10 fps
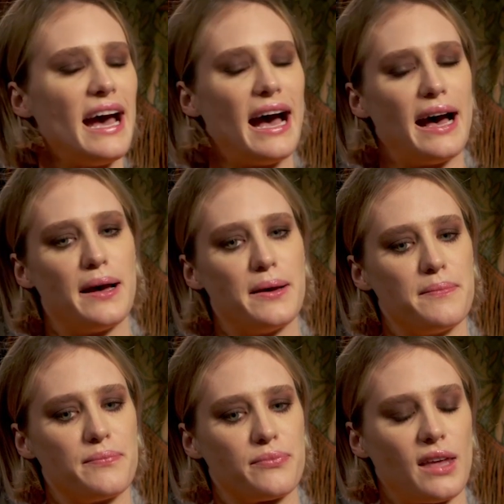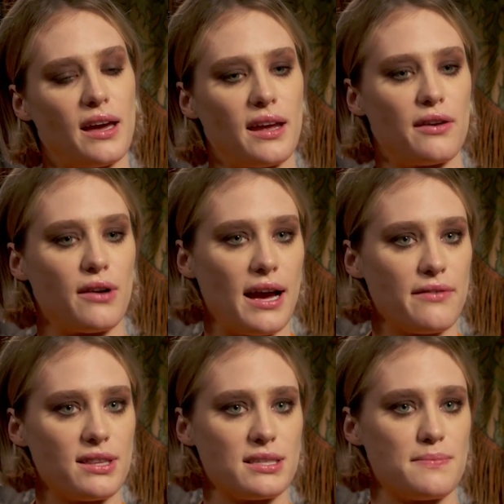And I
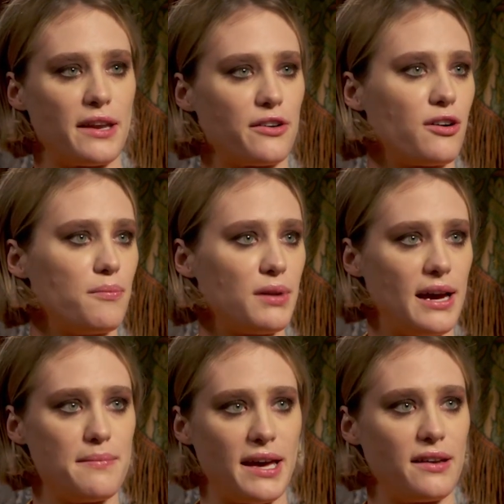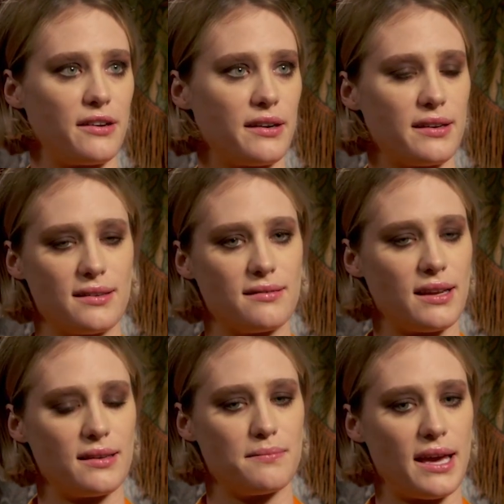arrive at this manor called Bly Manor
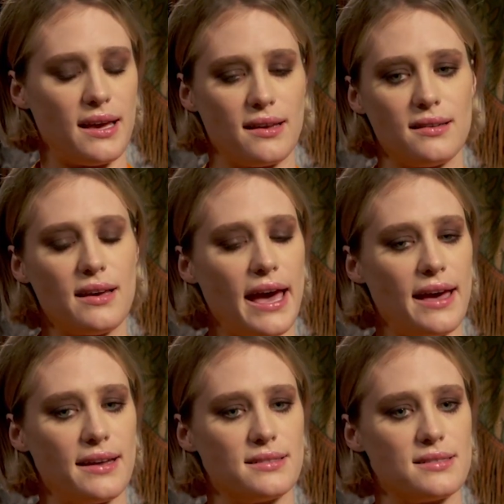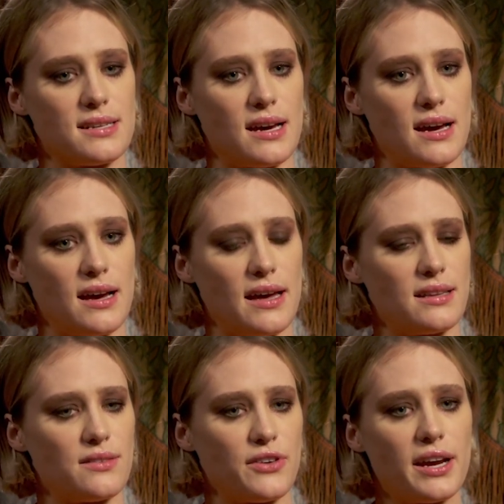in Maine,
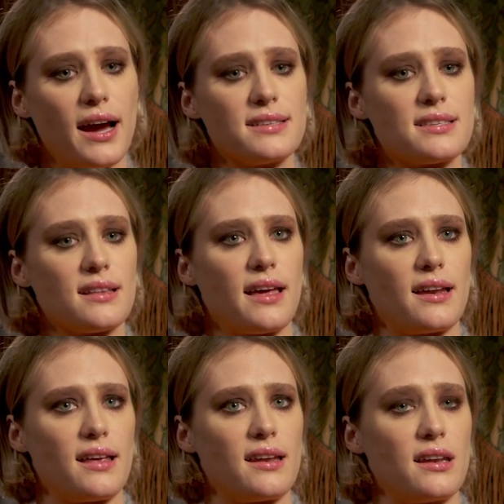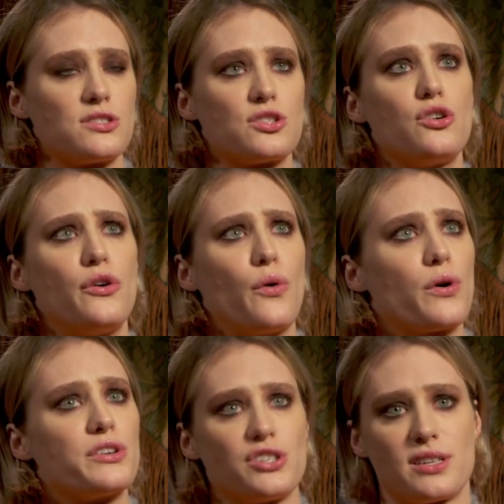and it's very isolated, and it's
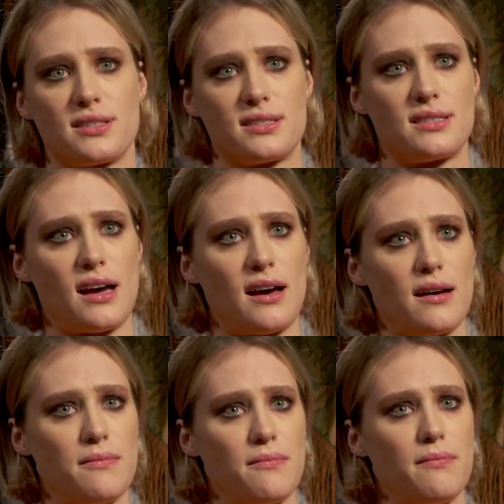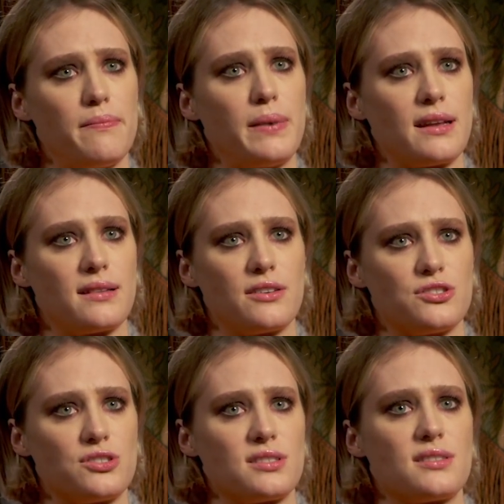gorgeous, but
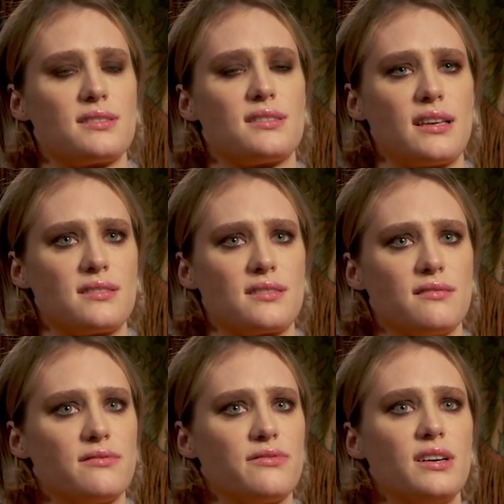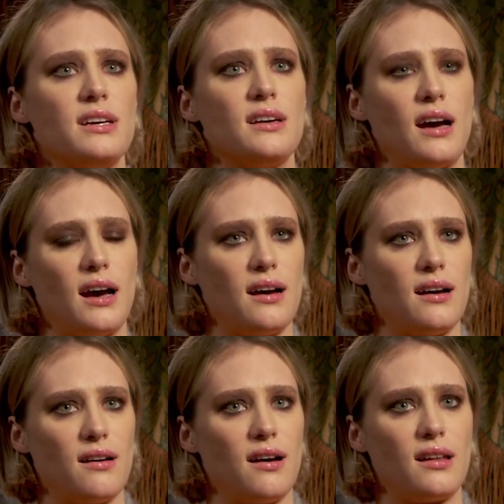there's just this sense of
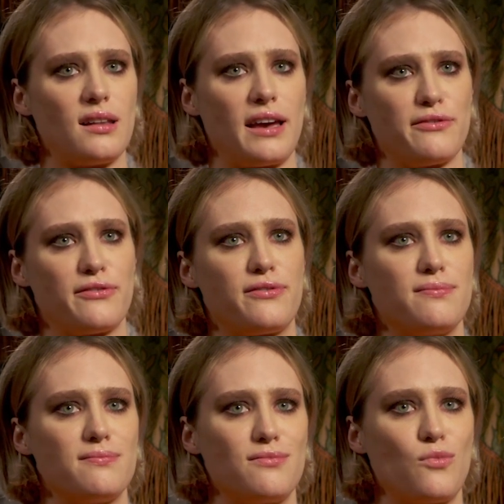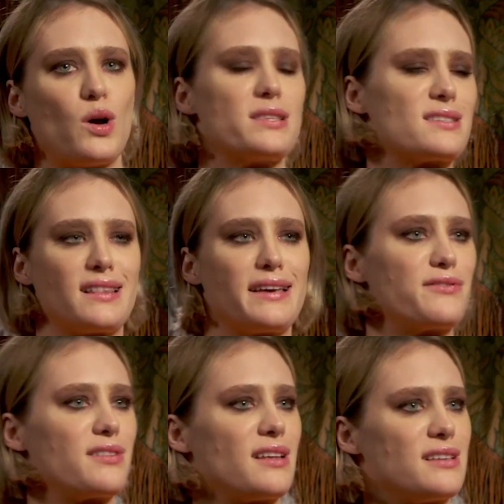a life once
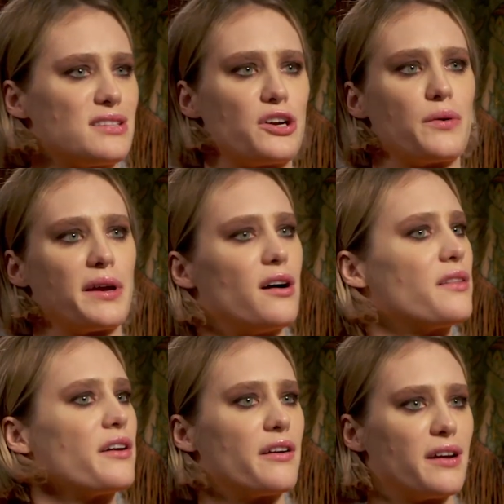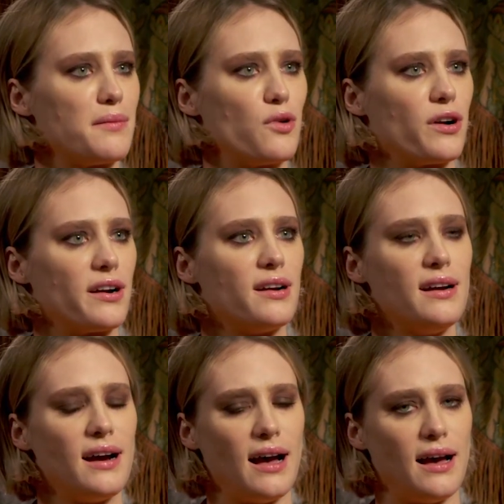lived that isn't going on there anymore.
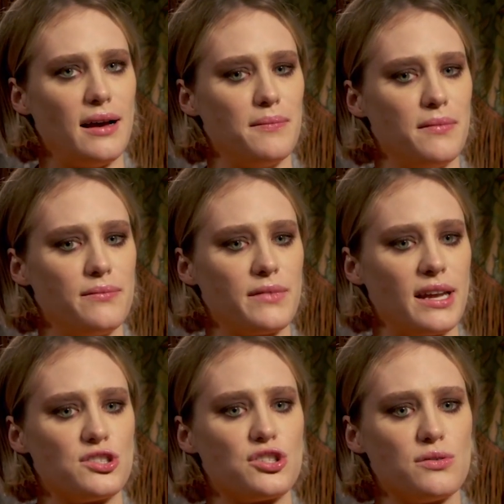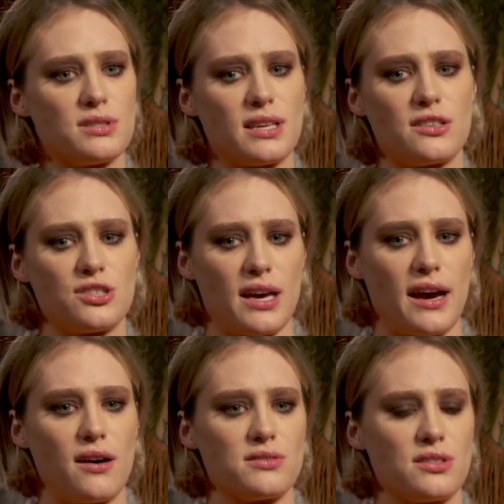And as soon as I enter the
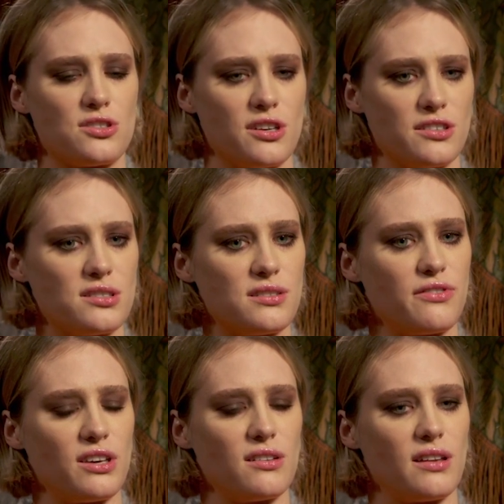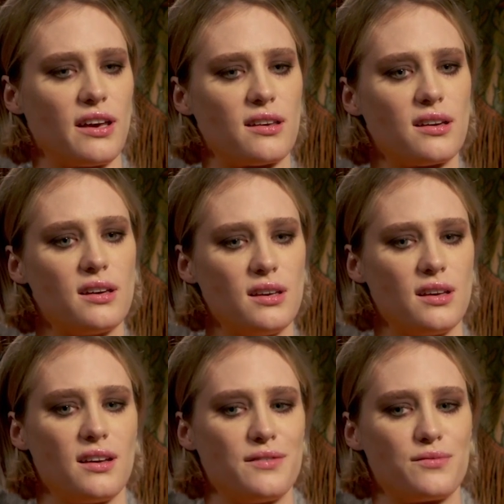house, it starts to feel like
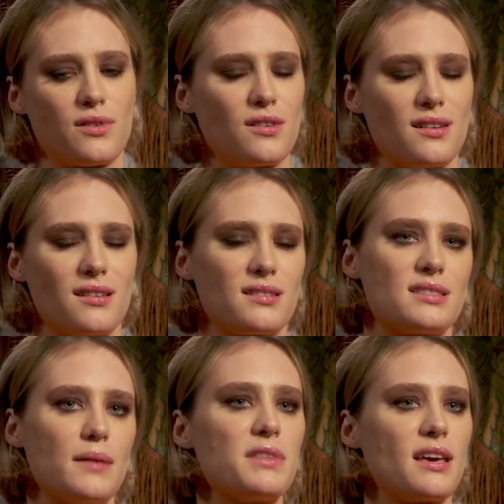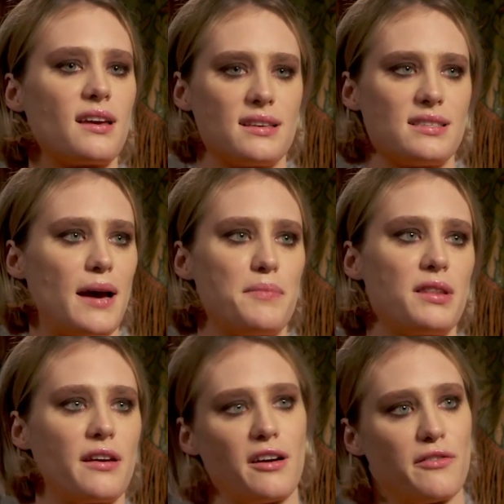something has
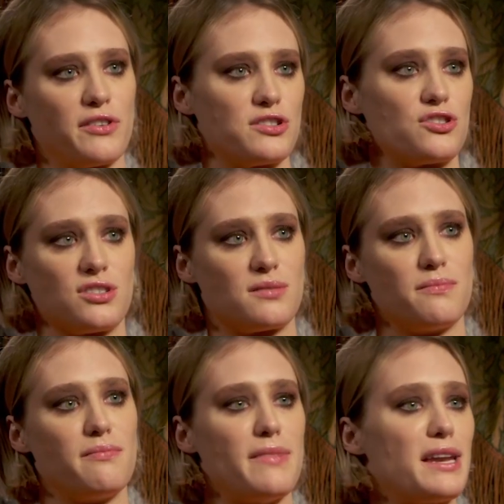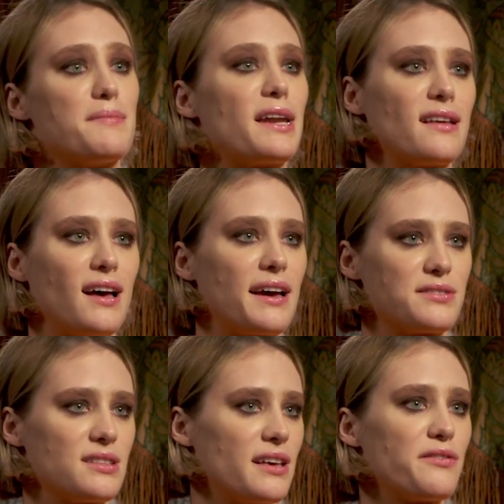happened there. If it's just many, many
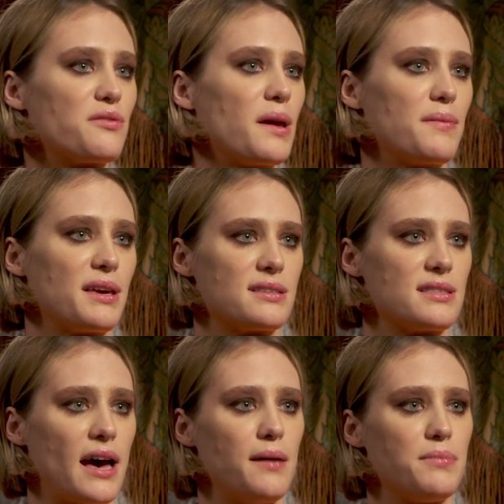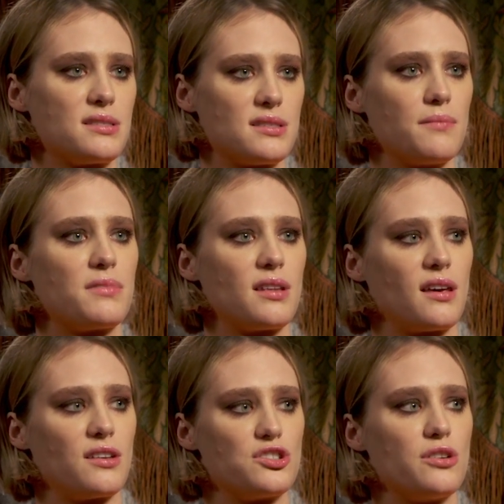lives lived, maybe it's that, but
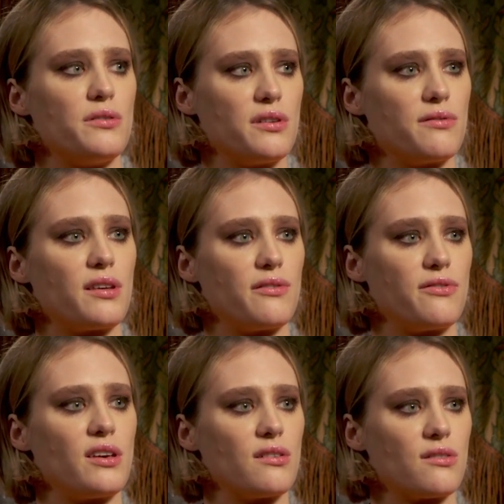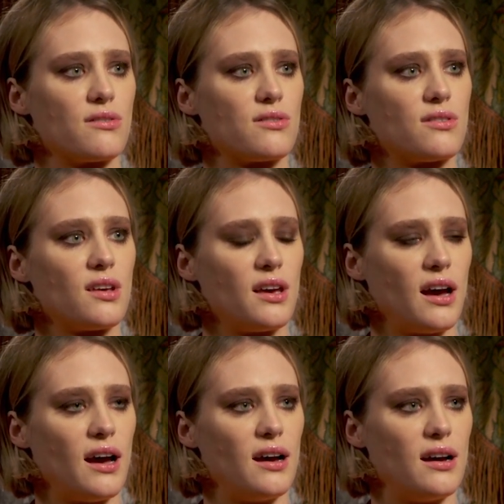something intuitively feels
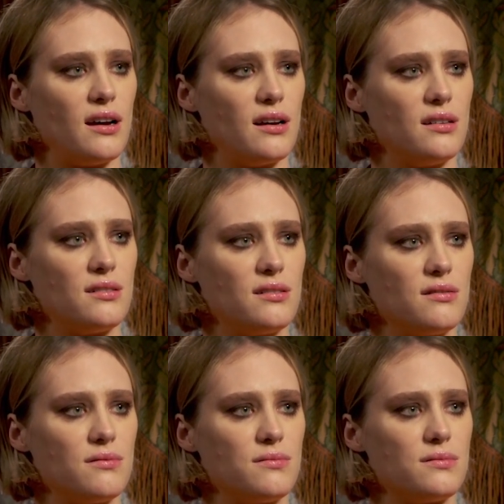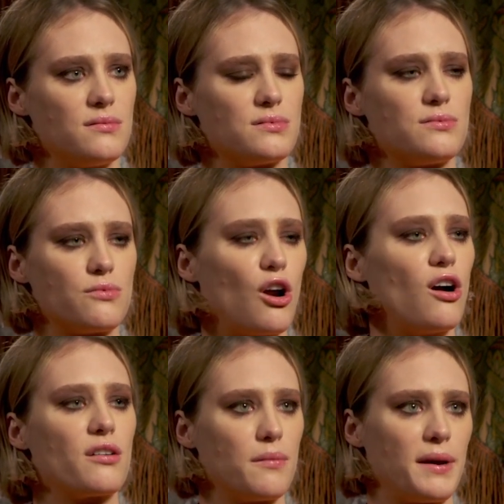
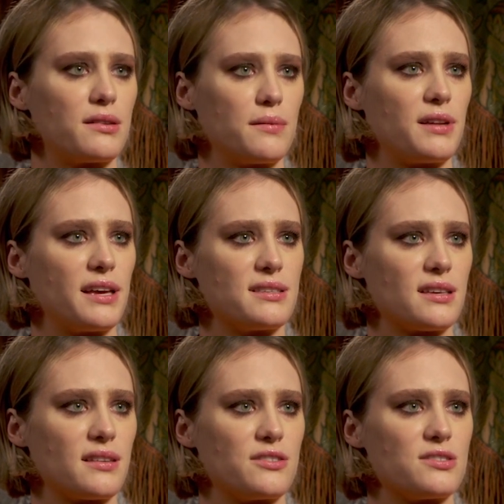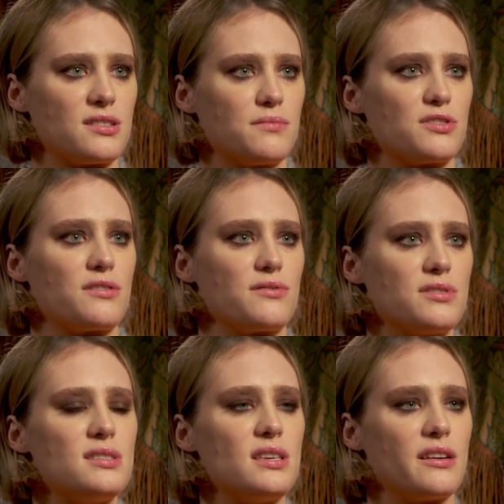wrong about the place. Like there's some sort of
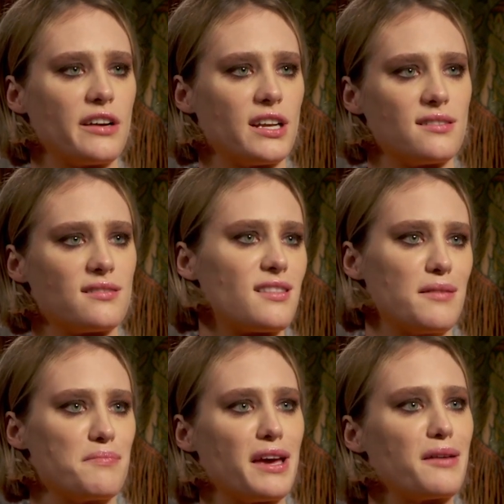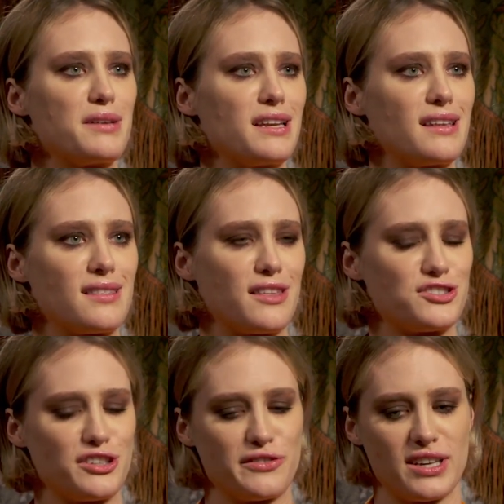secret thumping beneath the
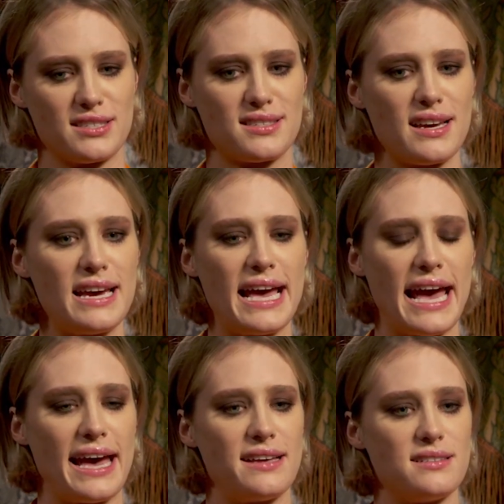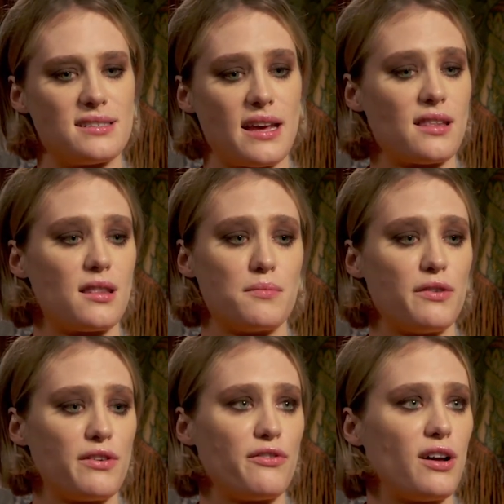surface. And then the
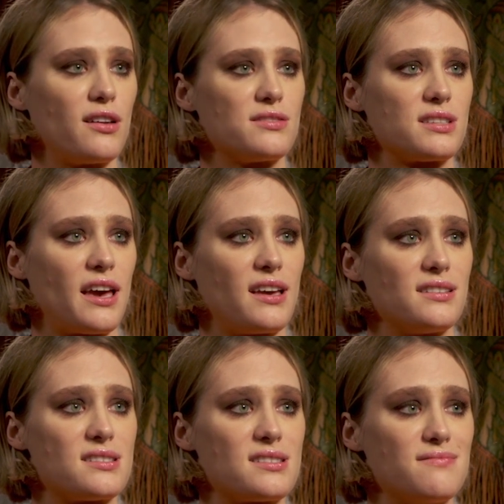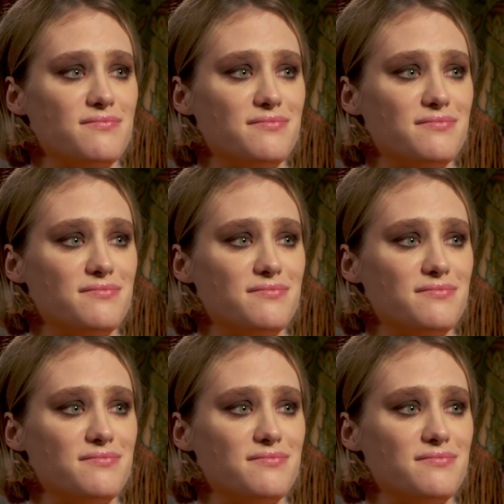movie follows Kate